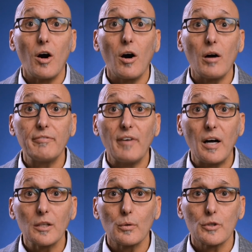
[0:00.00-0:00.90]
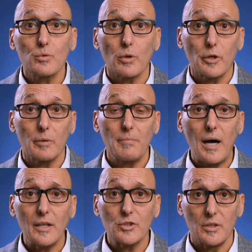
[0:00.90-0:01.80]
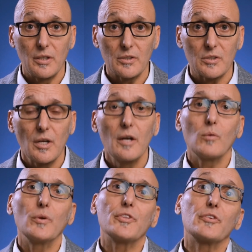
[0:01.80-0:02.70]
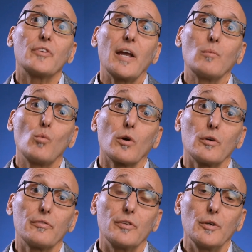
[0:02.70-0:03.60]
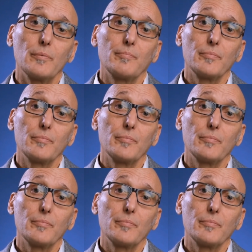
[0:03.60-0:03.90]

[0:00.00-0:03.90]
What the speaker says: all followers were homogenous with the same worldview.